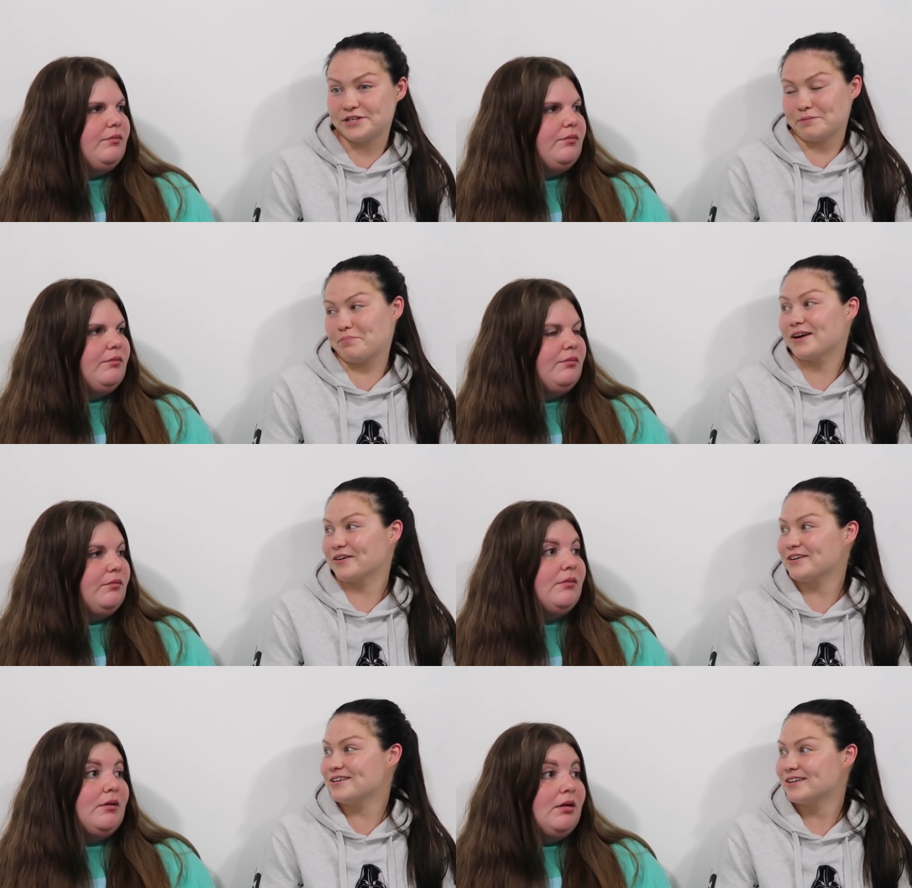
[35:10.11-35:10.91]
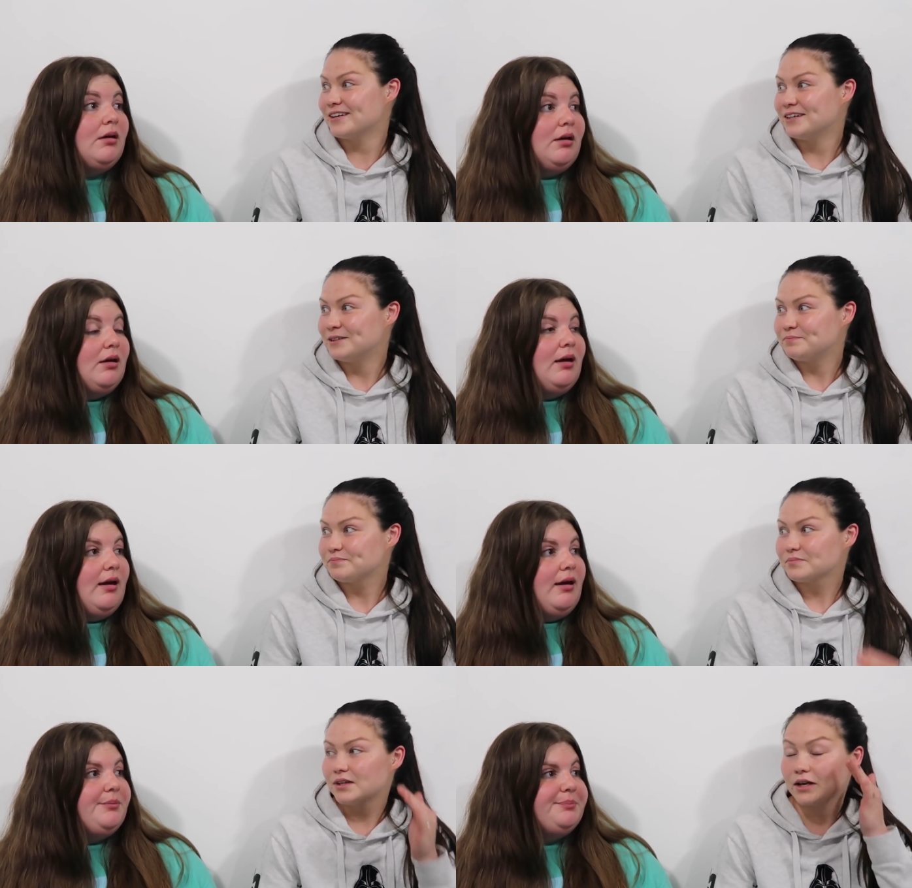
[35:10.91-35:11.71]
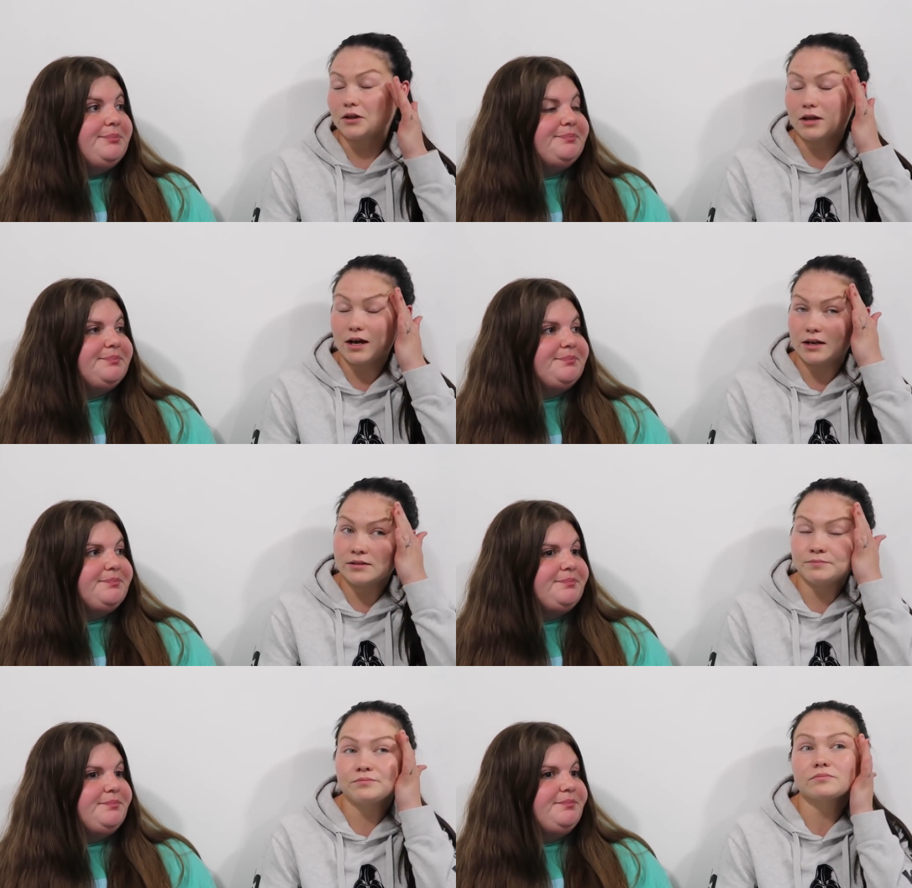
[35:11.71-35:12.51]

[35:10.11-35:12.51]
Speaker 1: disappeared. Yeah. Like a lot.